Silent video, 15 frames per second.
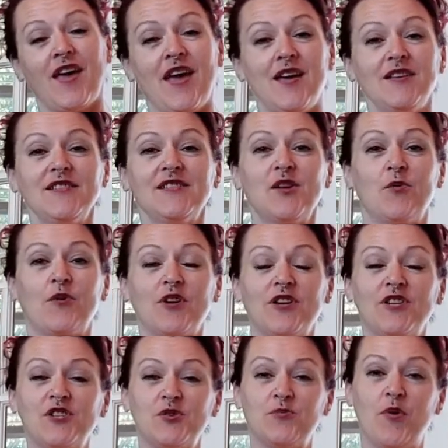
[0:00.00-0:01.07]
Okay, so we're going
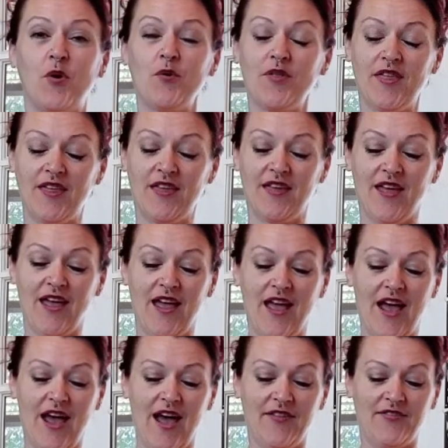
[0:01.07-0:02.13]
to do both
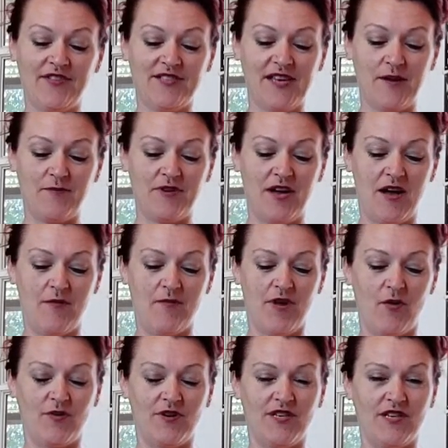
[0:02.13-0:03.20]
at the same time
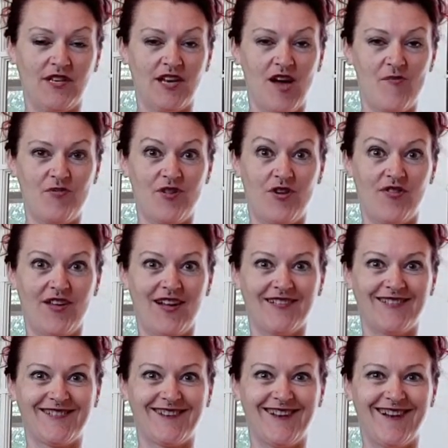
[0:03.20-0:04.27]
now. We did a couple on that
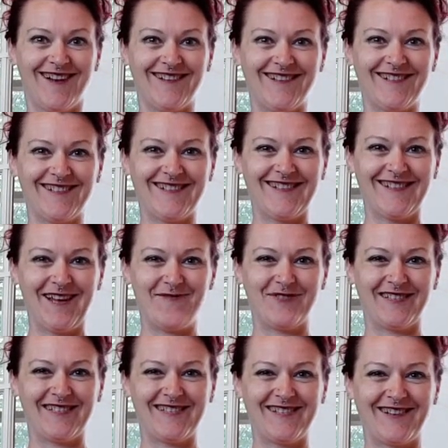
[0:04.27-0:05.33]
side just to
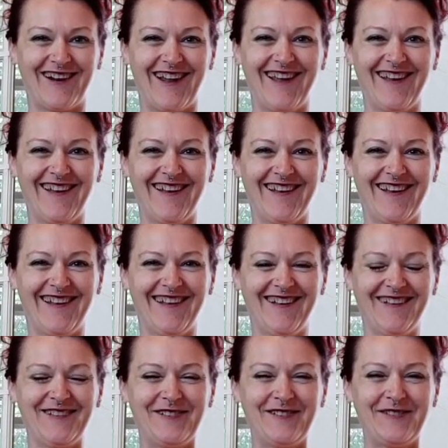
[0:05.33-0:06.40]
demonstrate.
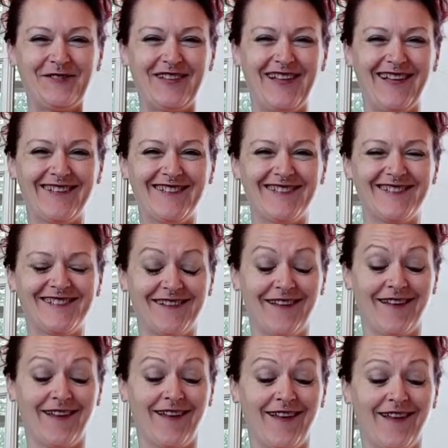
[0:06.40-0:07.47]
So let's
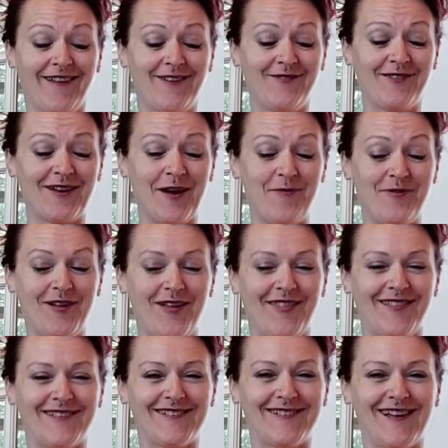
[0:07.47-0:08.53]
do a couple
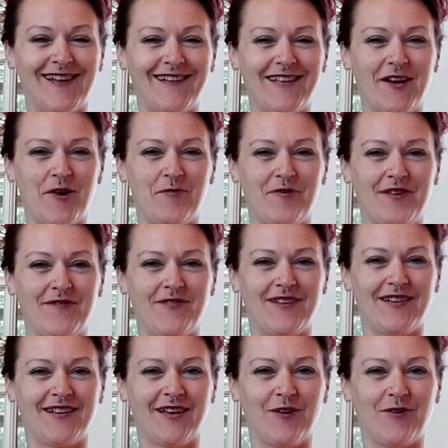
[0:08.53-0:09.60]
on this side to help even
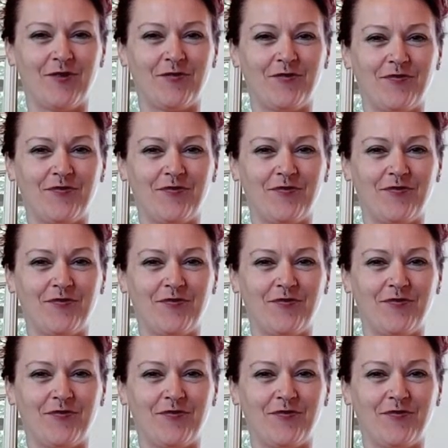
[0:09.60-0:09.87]
it out.